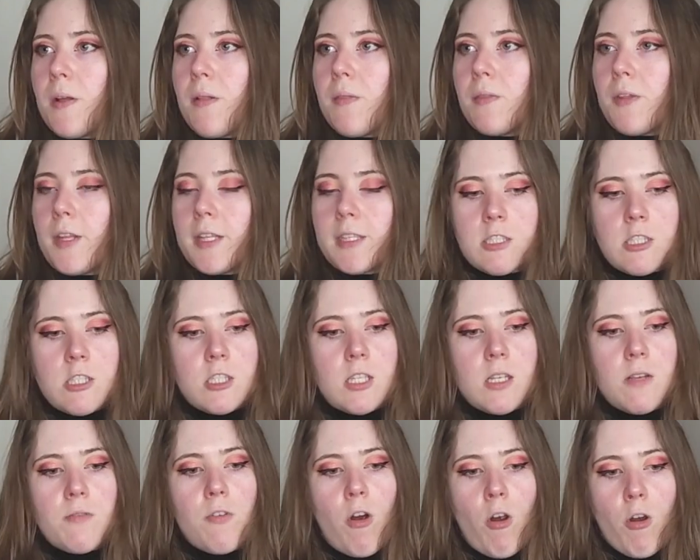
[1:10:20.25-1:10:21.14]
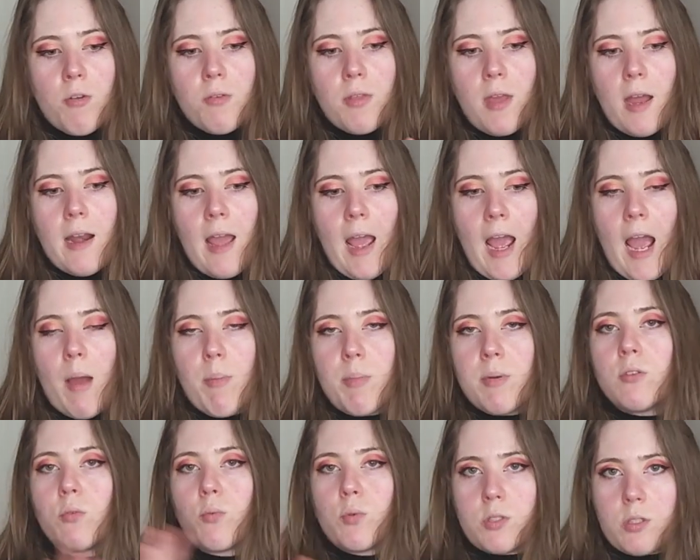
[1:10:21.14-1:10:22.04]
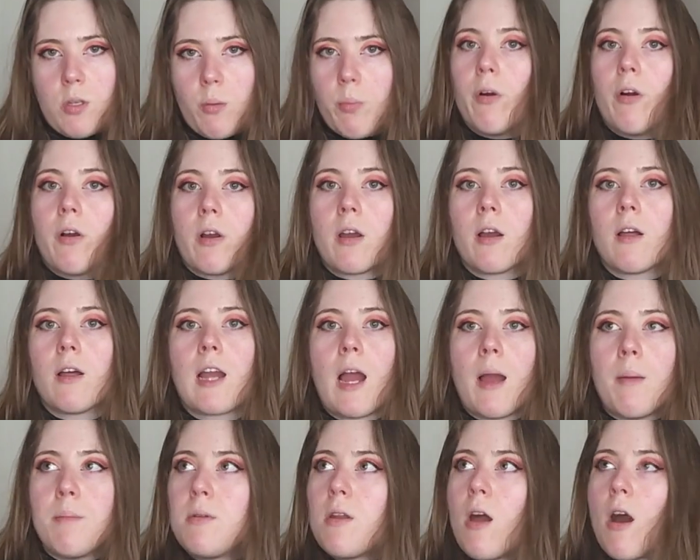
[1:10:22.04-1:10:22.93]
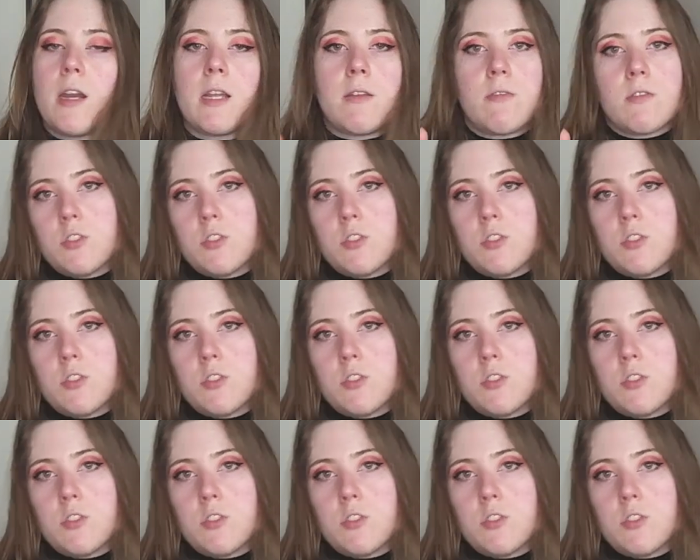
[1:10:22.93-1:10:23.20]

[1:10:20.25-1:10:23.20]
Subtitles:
Like, this is if Are That Happened was a book. Like, I'm not even